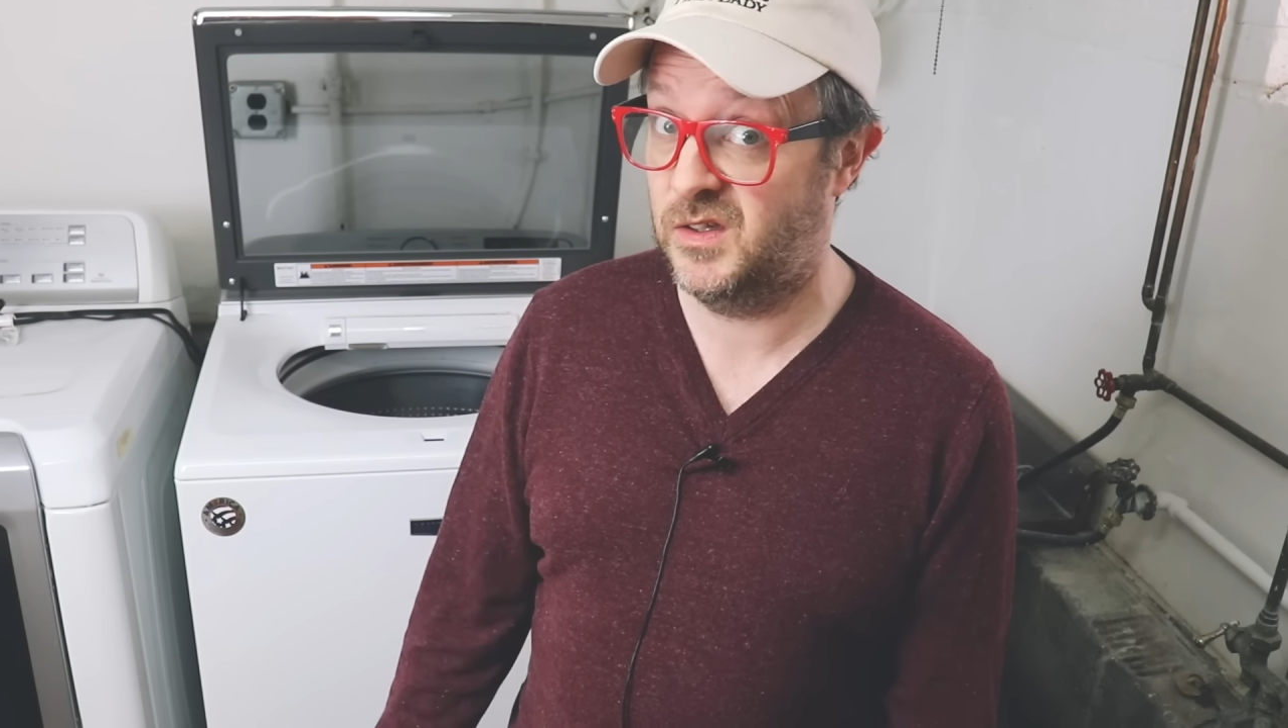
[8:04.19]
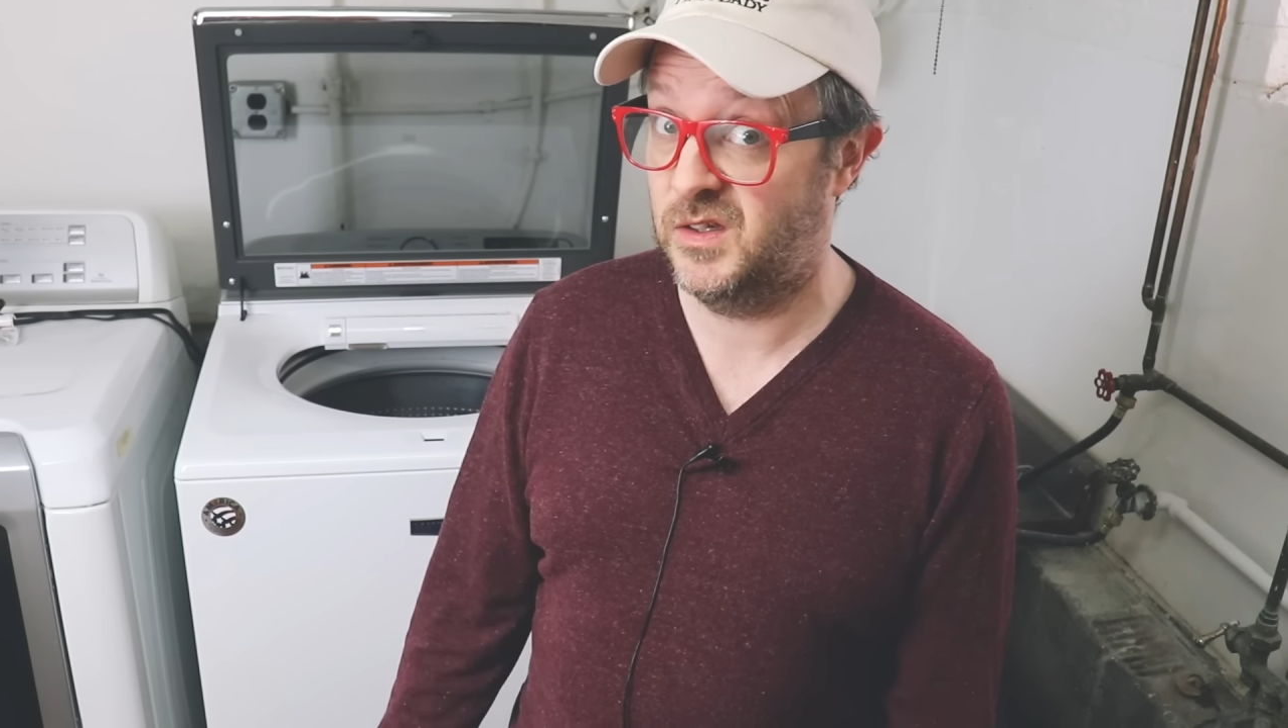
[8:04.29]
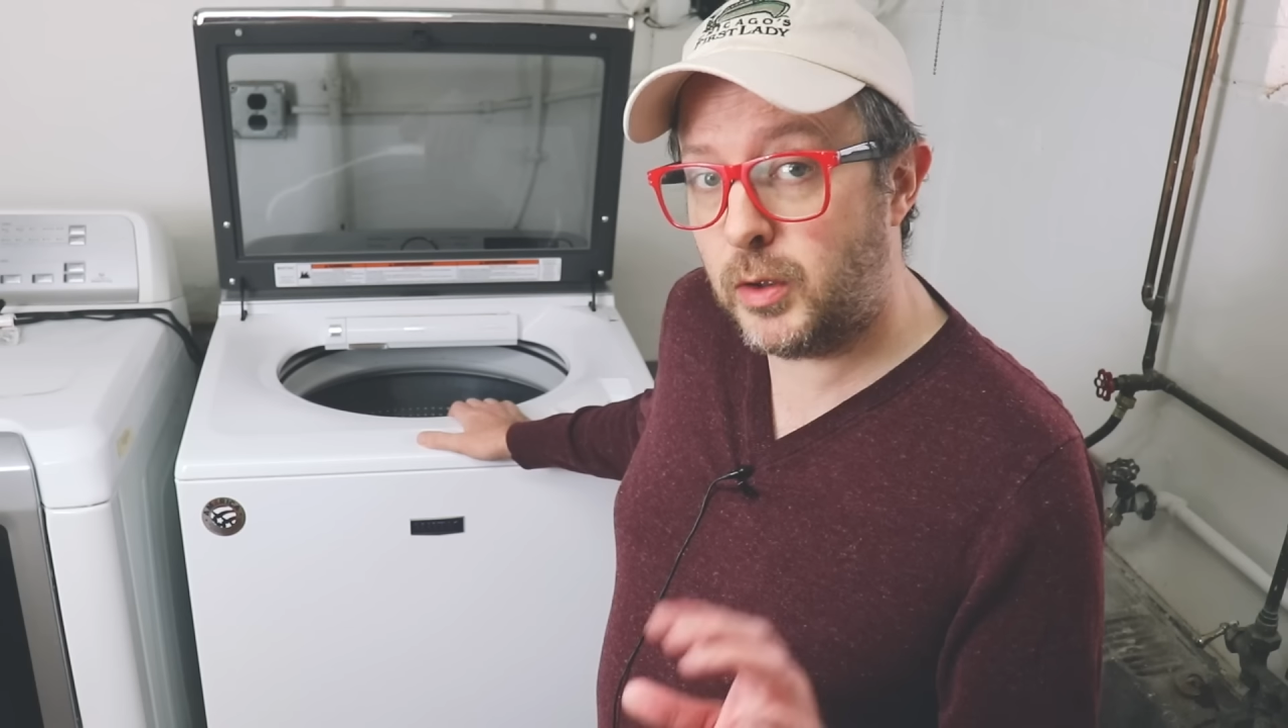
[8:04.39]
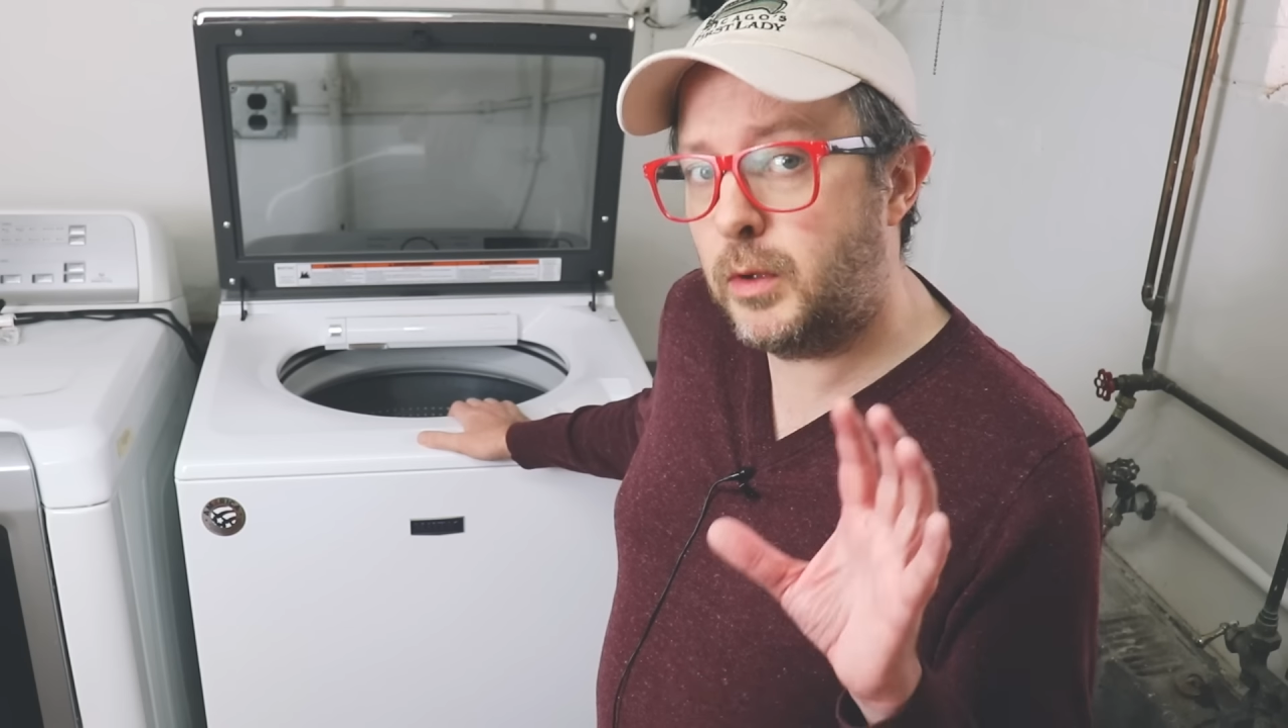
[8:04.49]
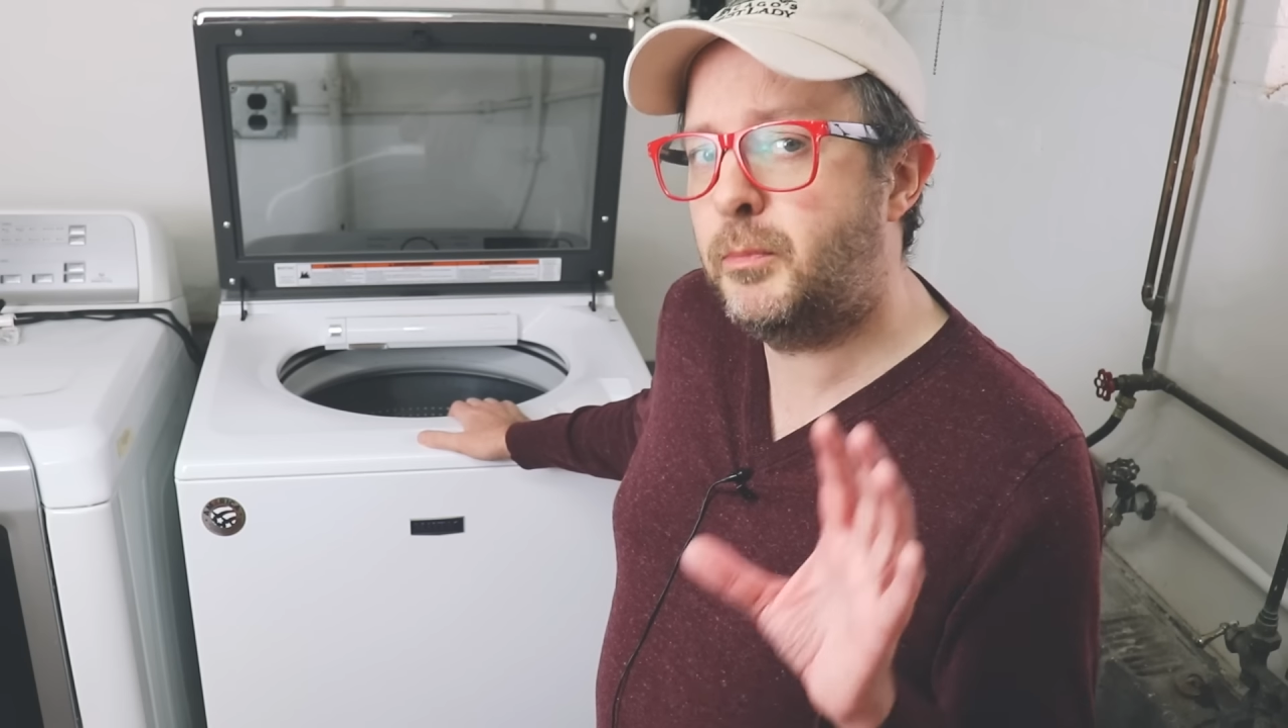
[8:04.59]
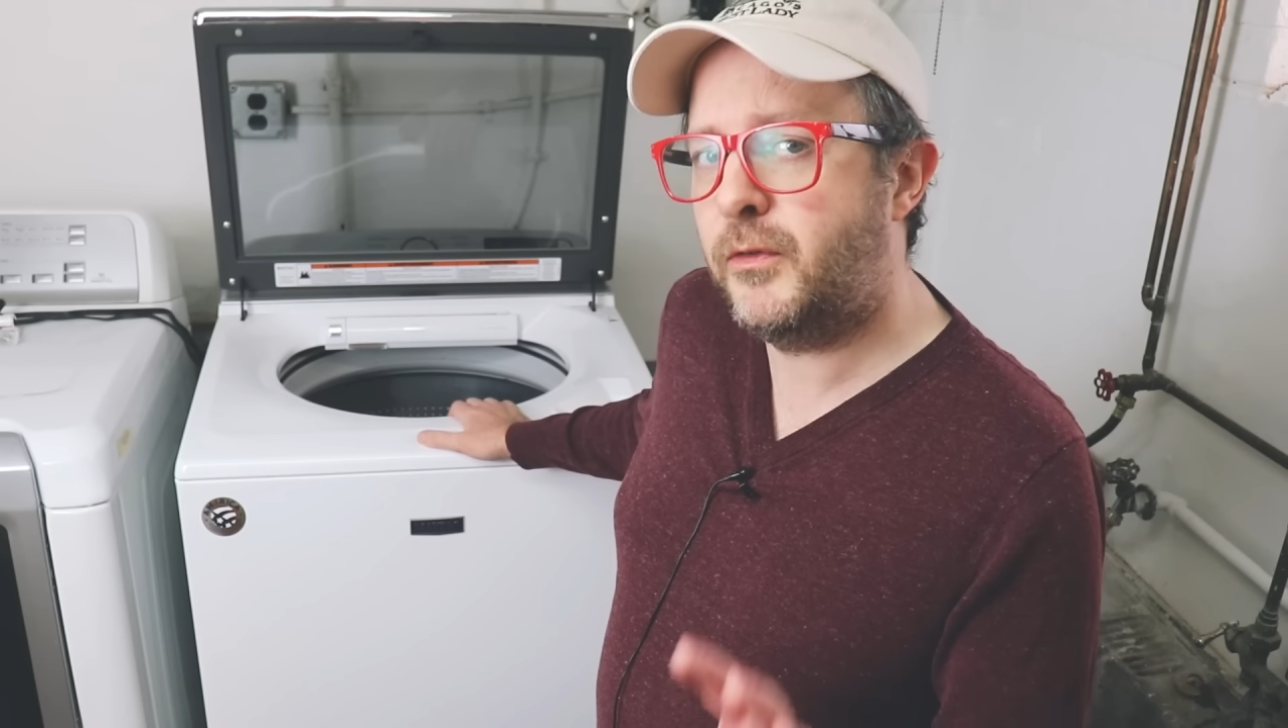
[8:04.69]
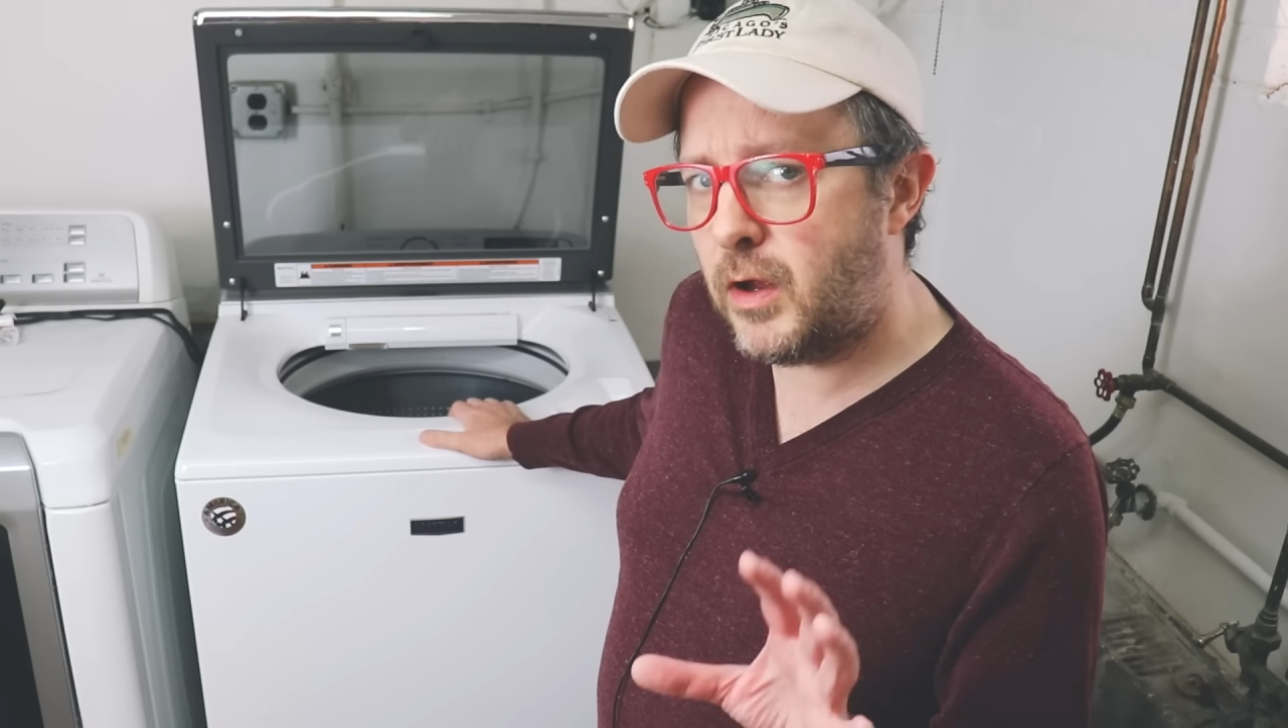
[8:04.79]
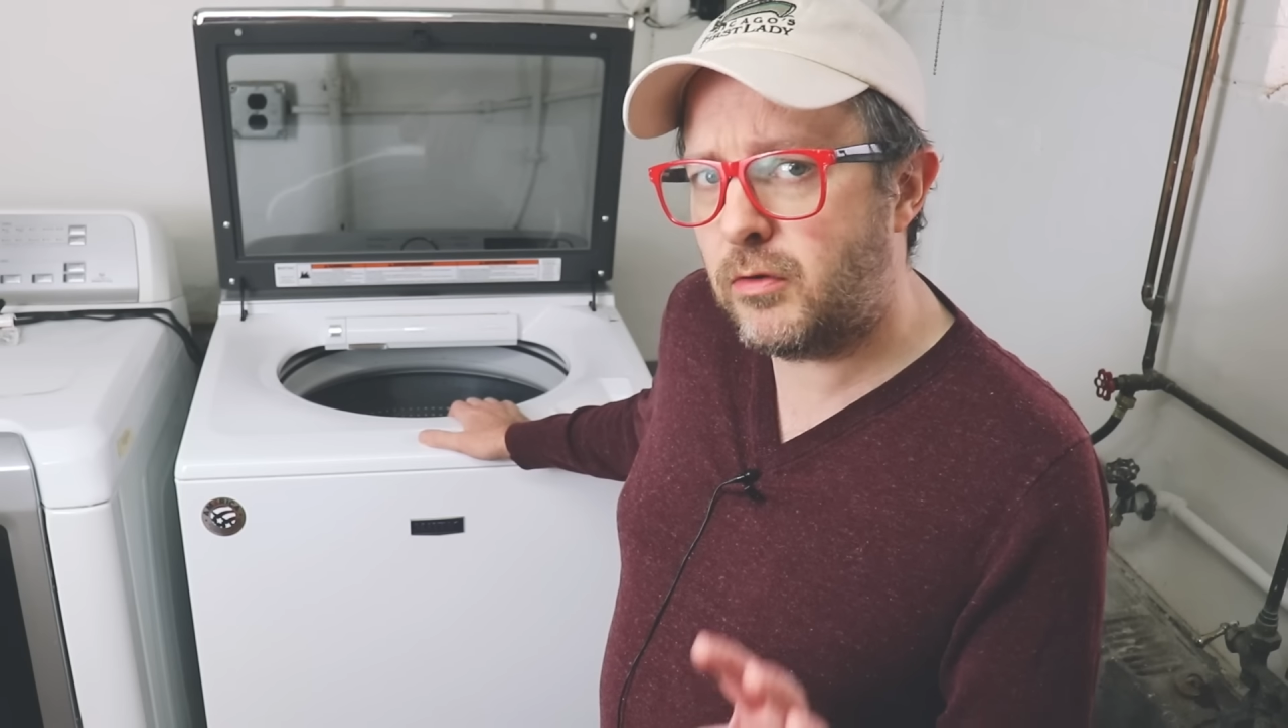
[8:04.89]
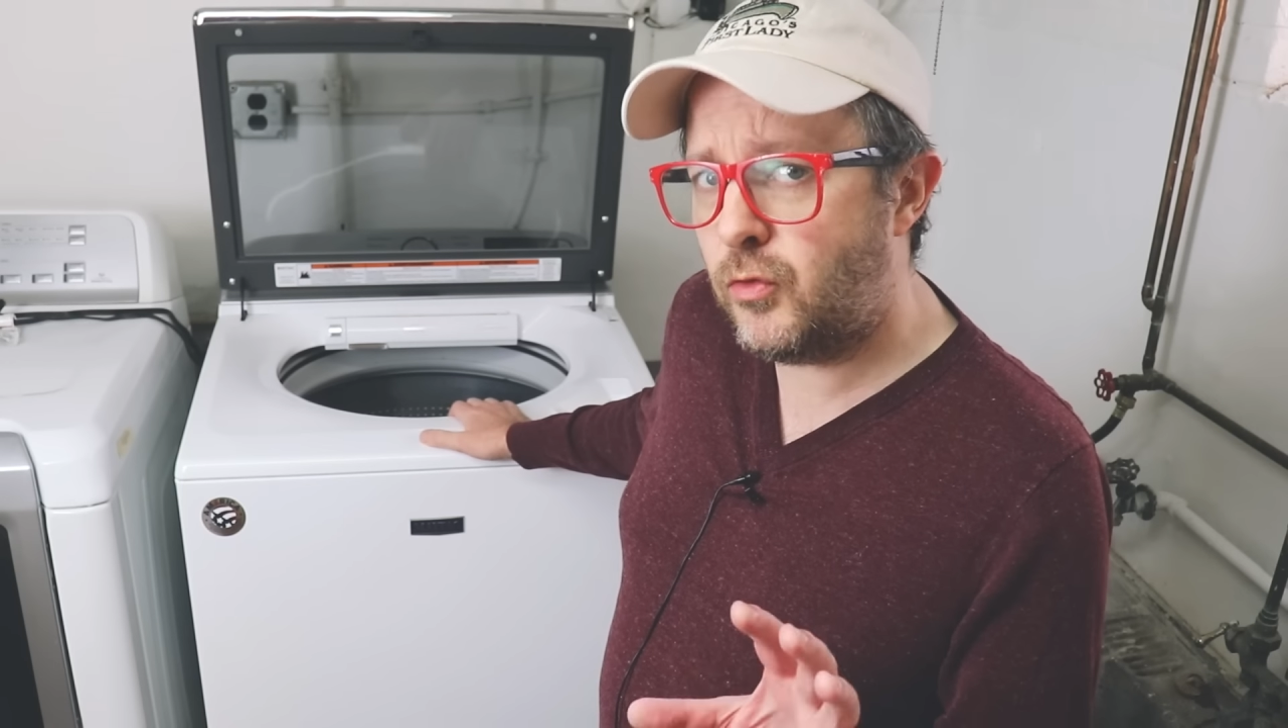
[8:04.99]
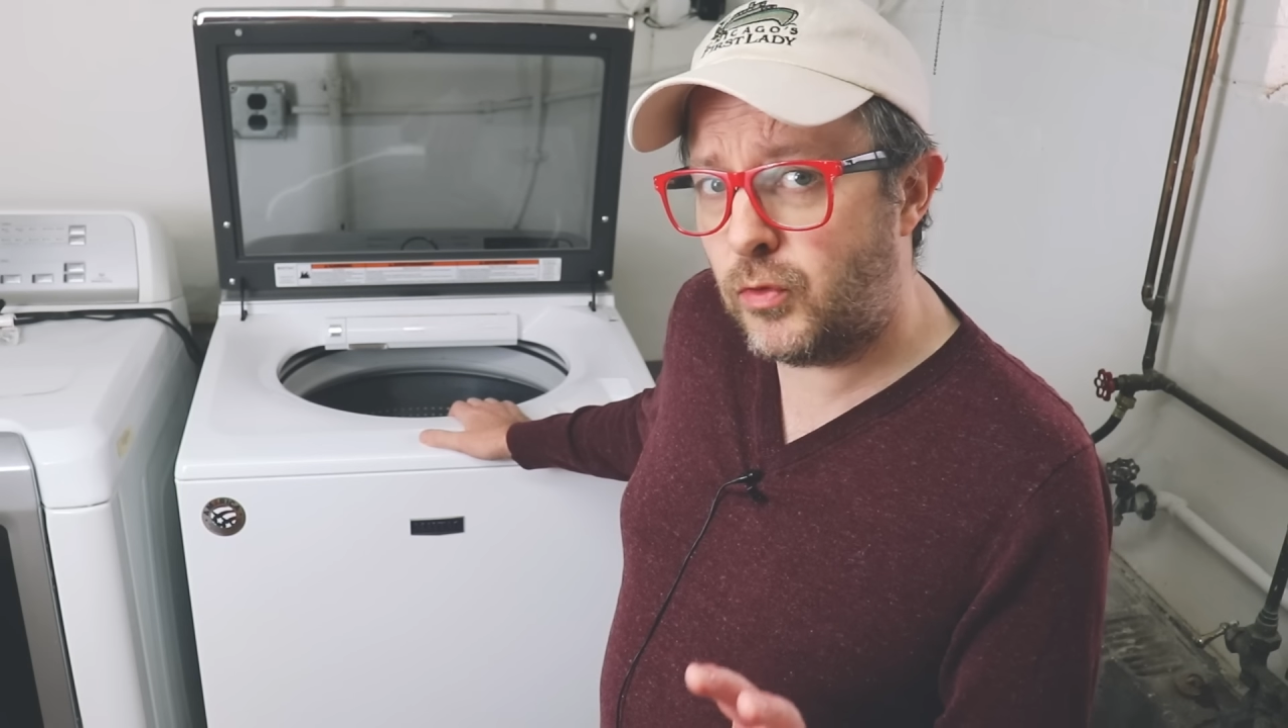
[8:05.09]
But it would be very